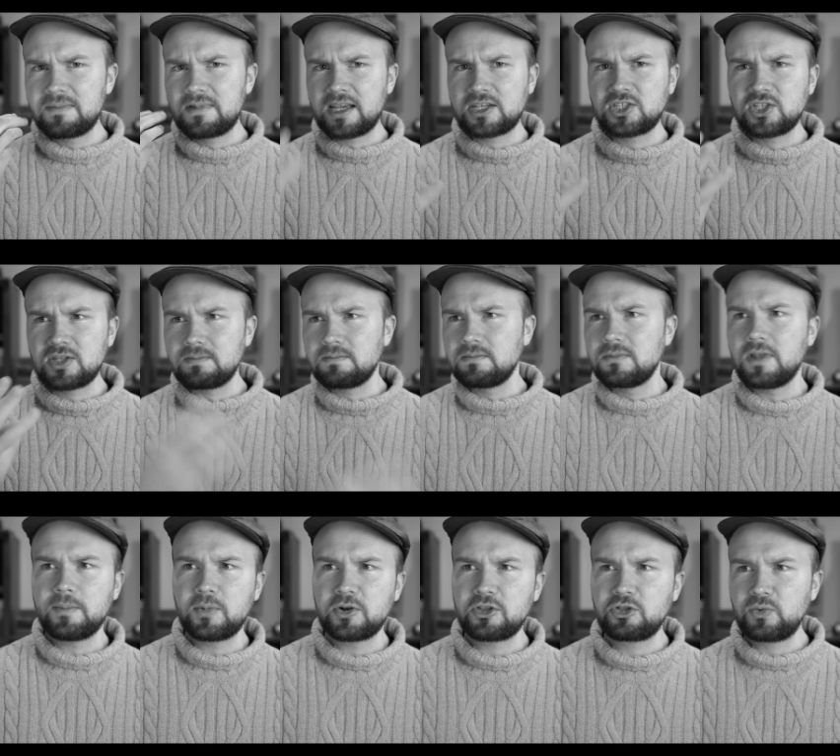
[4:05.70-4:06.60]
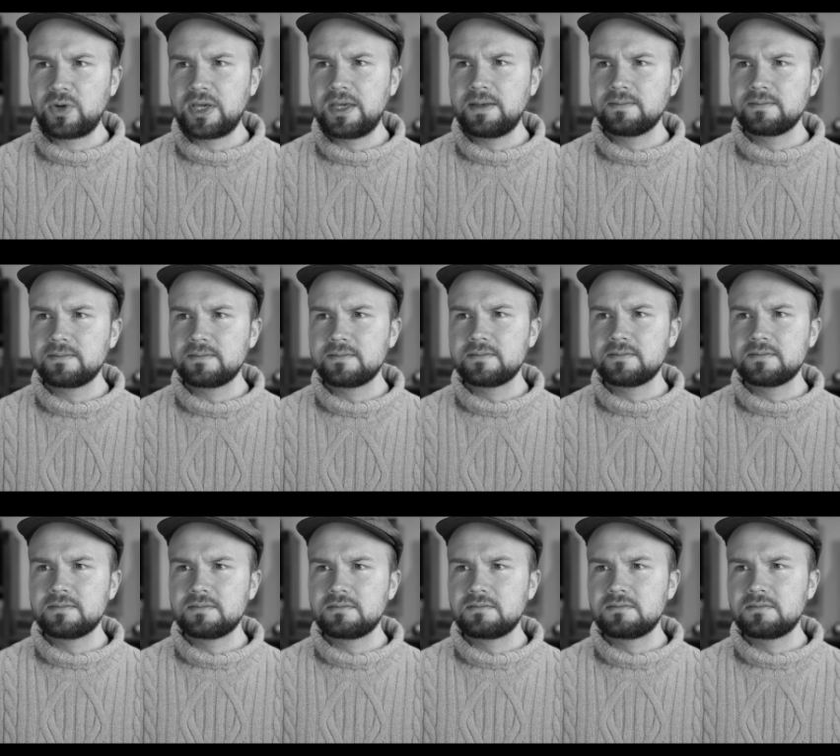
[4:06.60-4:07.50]
section number 3.
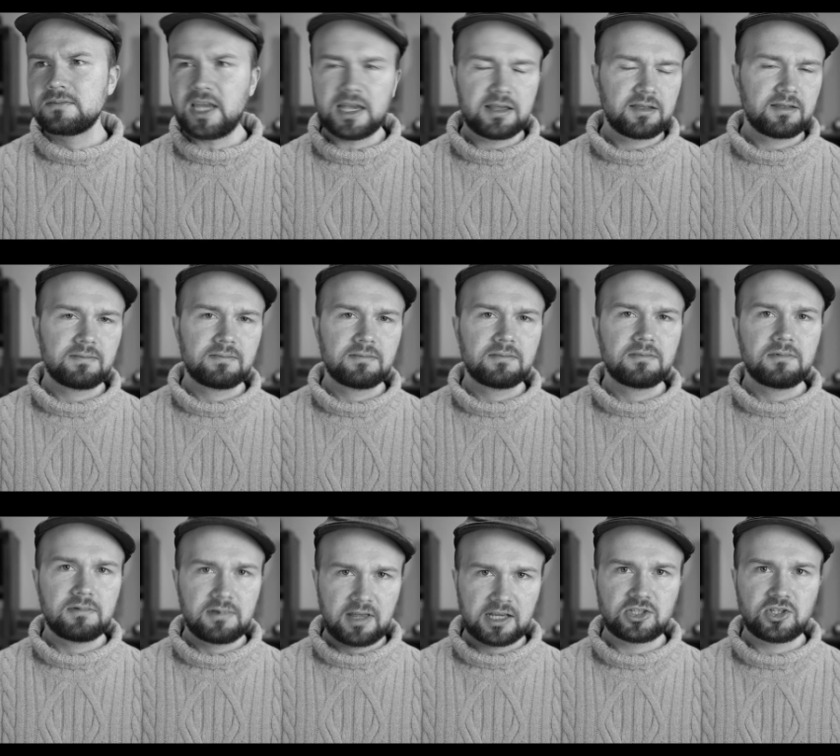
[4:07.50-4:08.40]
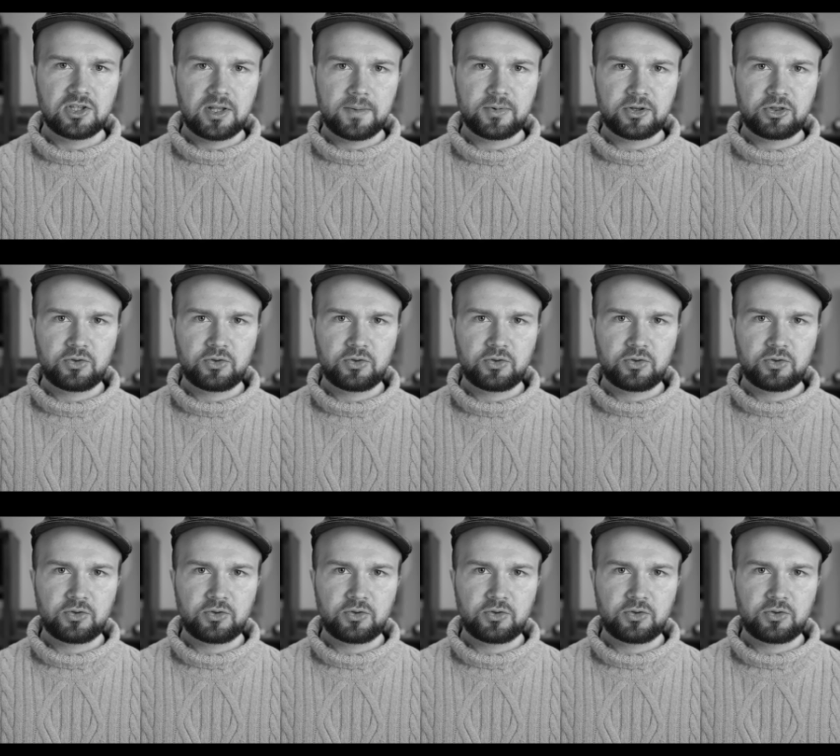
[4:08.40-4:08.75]
Yes, section number